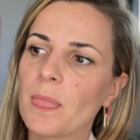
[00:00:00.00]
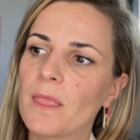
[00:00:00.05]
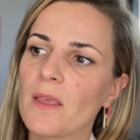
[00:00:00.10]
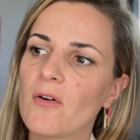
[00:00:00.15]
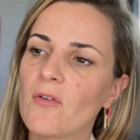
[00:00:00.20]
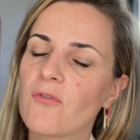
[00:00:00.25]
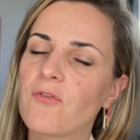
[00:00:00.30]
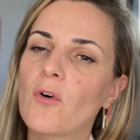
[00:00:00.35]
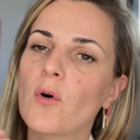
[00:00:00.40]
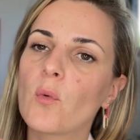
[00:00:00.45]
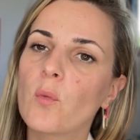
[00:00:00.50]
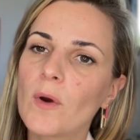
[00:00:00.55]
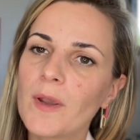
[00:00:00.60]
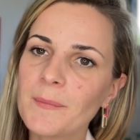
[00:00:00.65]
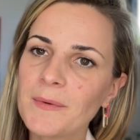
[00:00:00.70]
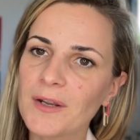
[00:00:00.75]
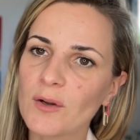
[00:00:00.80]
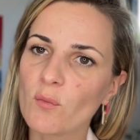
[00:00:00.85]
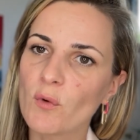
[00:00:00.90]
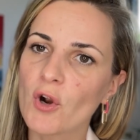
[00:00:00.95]
for
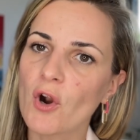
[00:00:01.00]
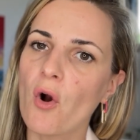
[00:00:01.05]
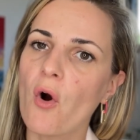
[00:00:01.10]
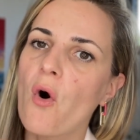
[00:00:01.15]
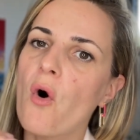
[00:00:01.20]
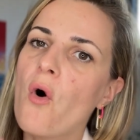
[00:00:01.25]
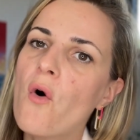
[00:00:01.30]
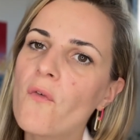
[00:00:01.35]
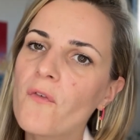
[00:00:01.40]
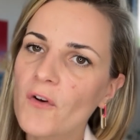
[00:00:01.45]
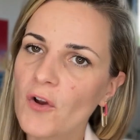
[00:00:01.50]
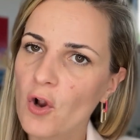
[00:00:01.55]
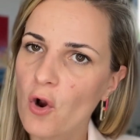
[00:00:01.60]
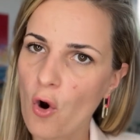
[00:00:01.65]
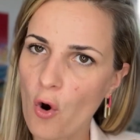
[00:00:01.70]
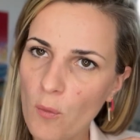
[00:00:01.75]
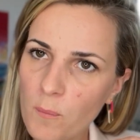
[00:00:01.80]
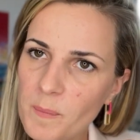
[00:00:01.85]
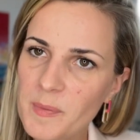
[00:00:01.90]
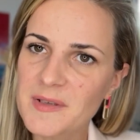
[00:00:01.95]
women, we're
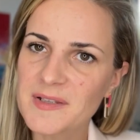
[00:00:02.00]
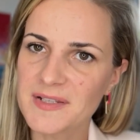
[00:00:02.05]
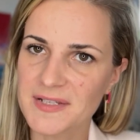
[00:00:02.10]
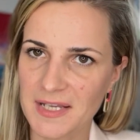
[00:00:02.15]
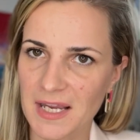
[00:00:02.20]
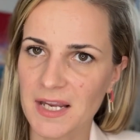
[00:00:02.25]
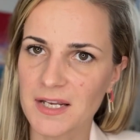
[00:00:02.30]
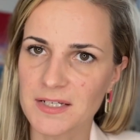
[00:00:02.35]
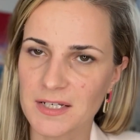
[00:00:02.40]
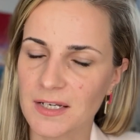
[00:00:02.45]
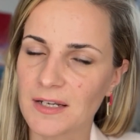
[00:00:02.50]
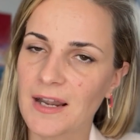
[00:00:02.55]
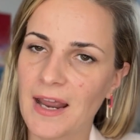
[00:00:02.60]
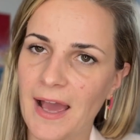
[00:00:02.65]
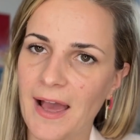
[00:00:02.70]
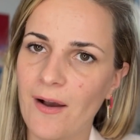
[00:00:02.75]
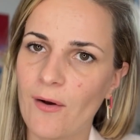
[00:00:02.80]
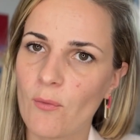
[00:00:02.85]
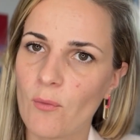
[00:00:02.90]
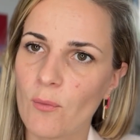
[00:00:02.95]
overcompensating
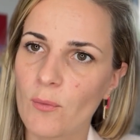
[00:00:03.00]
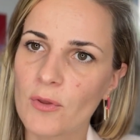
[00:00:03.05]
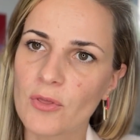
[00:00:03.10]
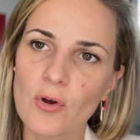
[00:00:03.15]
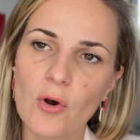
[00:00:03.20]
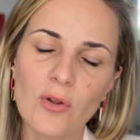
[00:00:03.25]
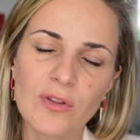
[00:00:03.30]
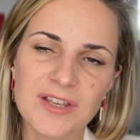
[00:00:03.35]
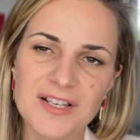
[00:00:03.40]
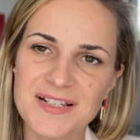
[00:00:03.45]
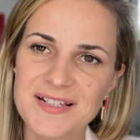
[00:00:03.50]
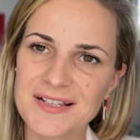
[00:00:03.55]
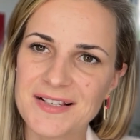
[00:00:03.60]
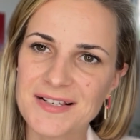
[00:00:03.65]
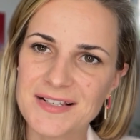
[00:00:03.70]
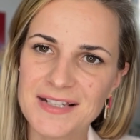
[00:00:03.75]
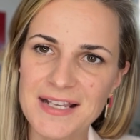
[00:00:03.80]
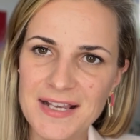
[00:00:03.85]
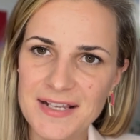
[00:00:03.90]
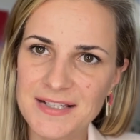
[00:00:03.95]
now with all this
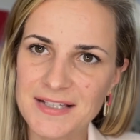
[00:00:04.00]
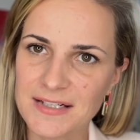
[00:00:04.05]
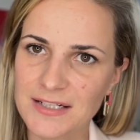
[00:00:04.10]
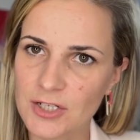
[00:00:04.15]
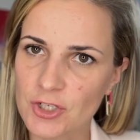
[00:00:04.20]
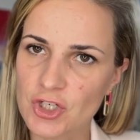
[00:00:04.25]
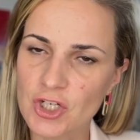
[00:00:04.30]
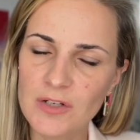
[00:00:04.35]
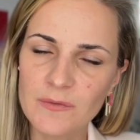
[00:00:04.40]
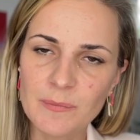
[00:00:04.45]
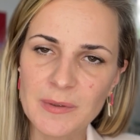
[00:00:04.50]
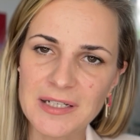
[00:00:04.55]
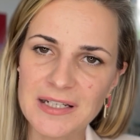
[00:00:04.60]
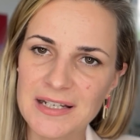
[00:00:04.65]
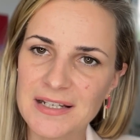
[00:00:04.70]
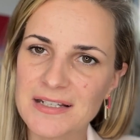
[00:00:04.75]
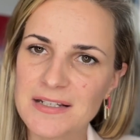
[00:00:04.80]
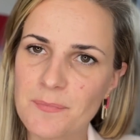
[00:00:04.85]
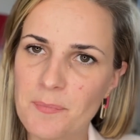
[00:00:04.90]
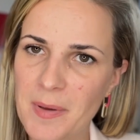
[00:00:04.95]
success and achievement,
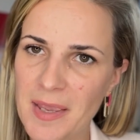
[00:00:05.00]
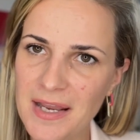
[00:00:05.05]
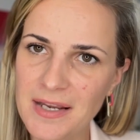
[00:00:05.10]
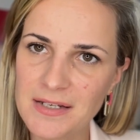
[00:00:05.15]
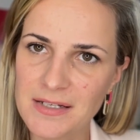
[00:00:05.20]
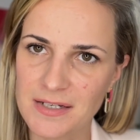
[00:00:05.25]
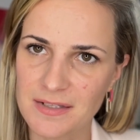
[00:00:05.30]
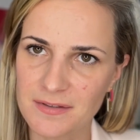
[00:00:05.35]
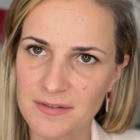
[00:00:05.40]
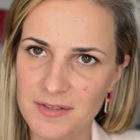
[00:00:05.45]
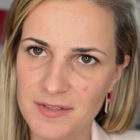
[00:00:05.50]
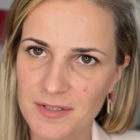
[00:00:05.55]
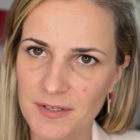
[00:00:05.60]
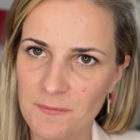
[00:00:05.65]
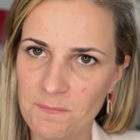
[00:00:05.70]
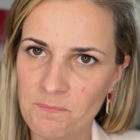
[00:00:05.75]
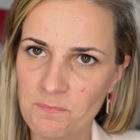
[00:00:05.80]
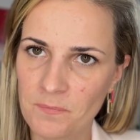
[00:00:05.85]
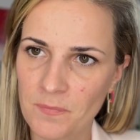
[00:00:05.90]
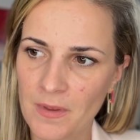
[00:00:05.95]
independence,
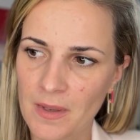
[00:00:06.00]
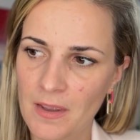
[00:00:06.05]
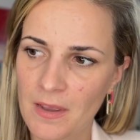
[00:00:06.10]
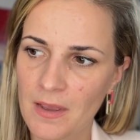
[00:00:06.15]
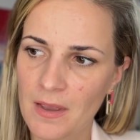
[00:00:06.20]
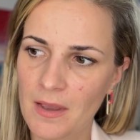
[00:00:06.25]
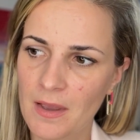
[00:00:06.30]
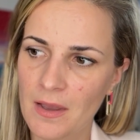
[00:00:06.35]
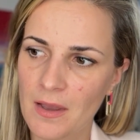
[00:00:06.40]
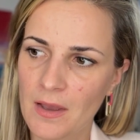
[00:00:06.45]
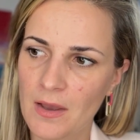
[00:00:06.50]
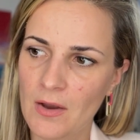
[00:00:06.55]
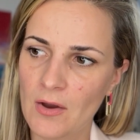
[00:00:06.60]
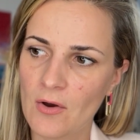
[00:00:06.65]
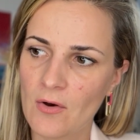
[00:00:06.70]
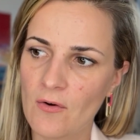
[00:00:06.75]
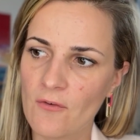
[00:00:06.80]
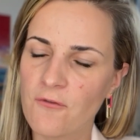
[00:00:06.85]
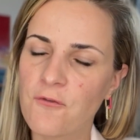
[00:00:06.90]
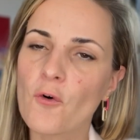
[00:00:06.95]

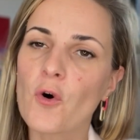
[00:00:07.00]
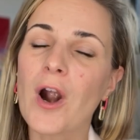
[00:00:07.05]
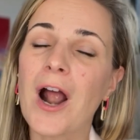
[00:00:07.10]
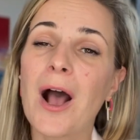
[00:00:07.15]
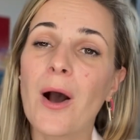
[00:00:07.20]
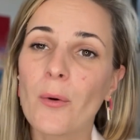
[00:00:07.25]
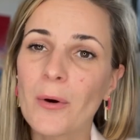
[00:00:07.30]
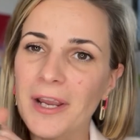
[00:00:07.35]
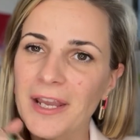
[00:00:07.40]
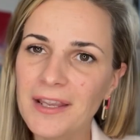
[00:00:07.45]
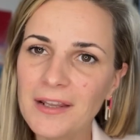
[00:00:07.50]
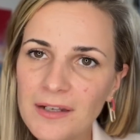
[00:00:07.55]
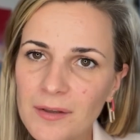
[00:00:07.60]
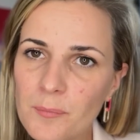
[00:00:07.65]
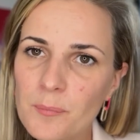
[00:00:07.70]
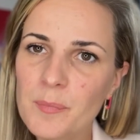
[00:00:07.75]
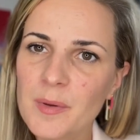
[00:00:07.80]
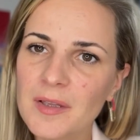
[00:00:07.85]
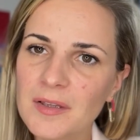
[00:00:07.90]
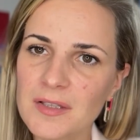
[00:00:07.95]
for our
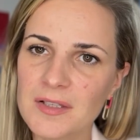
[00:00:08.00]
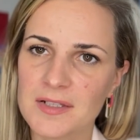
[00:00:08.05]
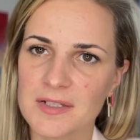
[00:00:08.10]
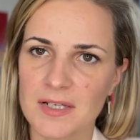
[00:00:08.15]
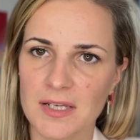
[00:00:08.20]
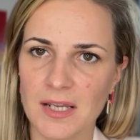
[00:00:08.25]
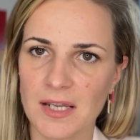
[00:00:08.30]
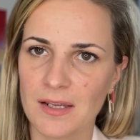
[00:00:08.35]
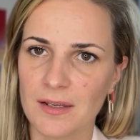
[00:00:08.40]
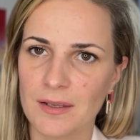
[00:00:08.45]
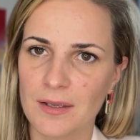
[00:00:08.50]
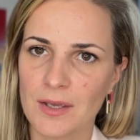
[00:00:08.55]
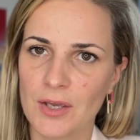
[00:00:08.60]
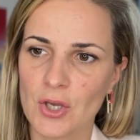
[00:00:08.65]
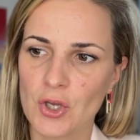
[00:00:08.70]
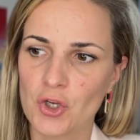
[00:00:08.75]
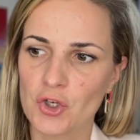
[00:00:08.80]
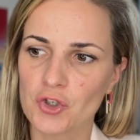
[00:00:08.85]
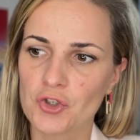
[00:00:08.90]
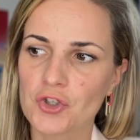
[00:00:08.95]
inability
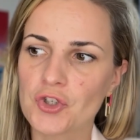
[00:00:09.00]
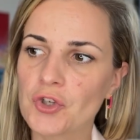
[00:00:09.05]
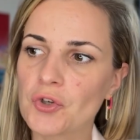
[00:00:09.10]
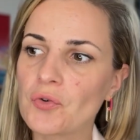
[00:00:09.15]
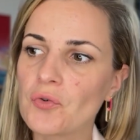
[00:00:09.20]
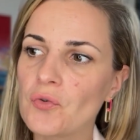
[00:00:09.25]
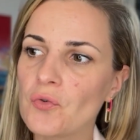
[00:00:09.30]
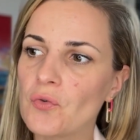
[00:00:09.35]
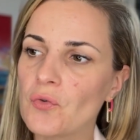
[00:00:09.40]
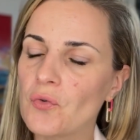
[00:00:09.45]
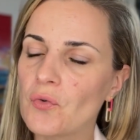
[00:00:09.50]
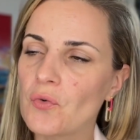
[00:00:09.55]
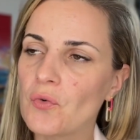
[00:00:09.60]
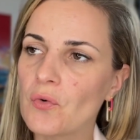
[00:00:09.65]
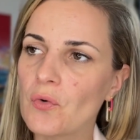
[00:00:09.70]
to